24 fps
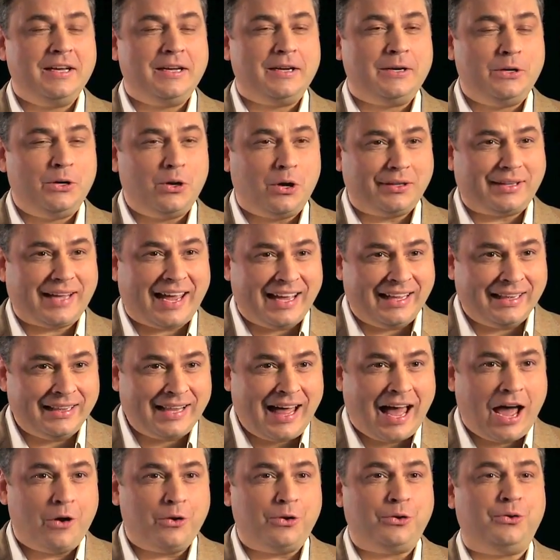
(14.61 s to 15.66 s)
not
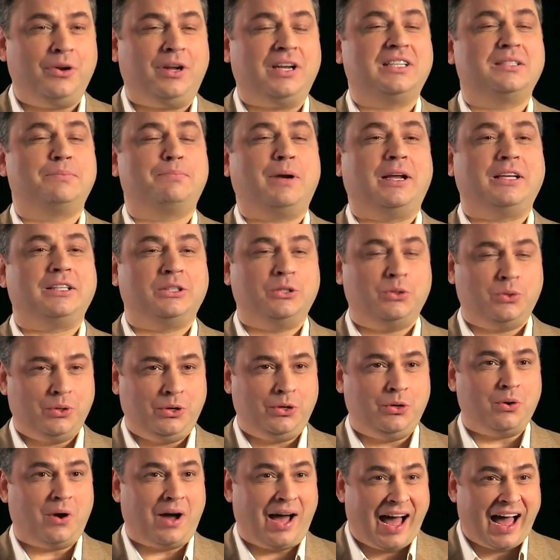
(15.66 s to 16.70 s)
allowed to express who
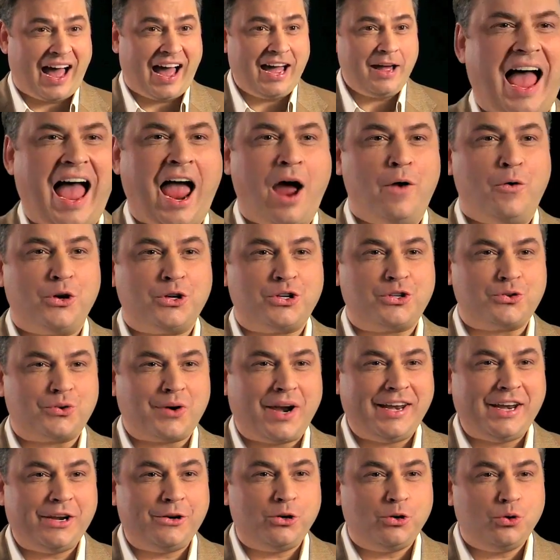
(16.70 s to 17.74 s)
you are. I was
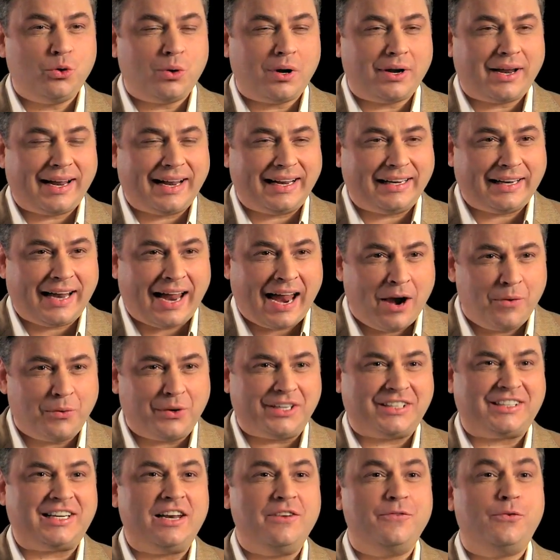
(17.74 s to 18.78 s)
ready to do
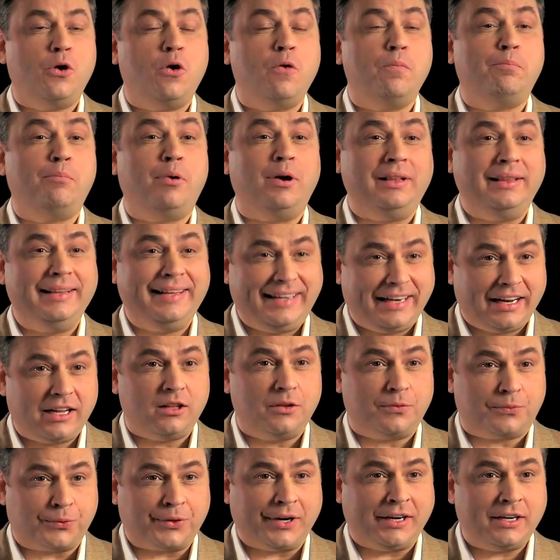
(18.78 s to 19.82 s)
everything for
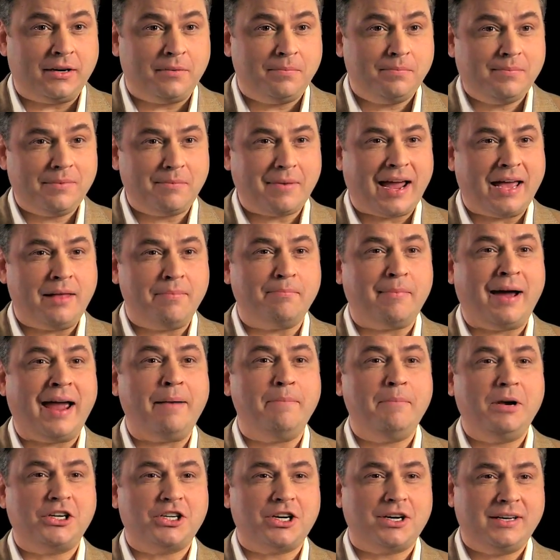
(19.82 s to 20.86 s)
political freedom, and my
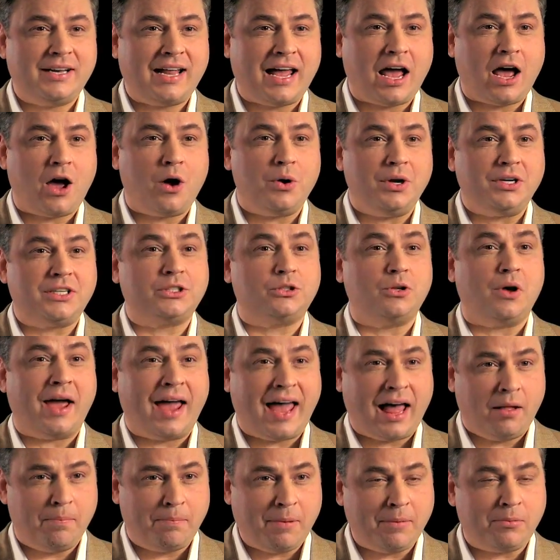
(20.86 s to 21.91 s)
mission now is to
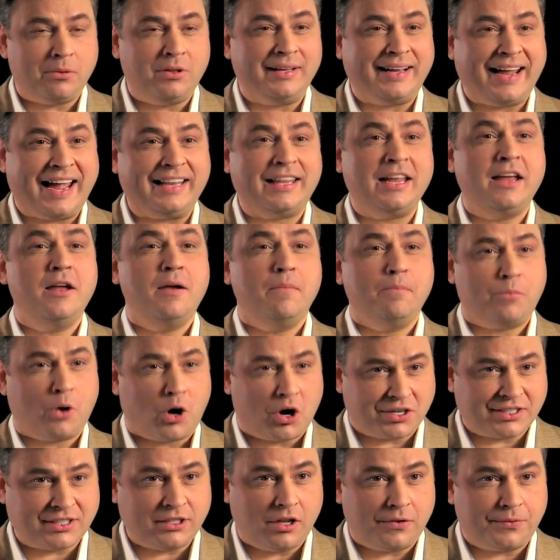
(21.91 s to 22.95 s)
help people get
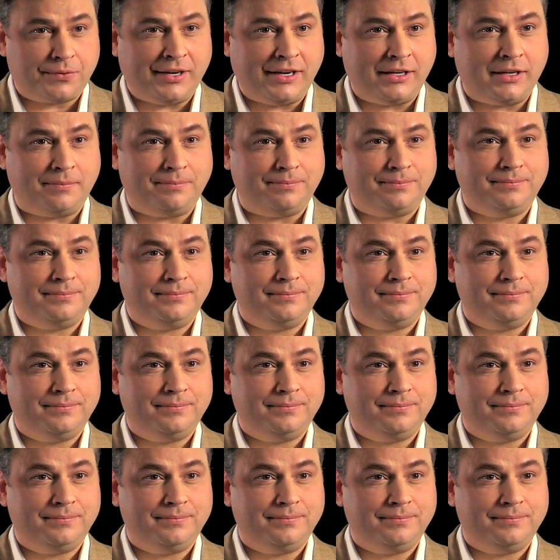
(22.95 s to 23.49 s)
personal freedom.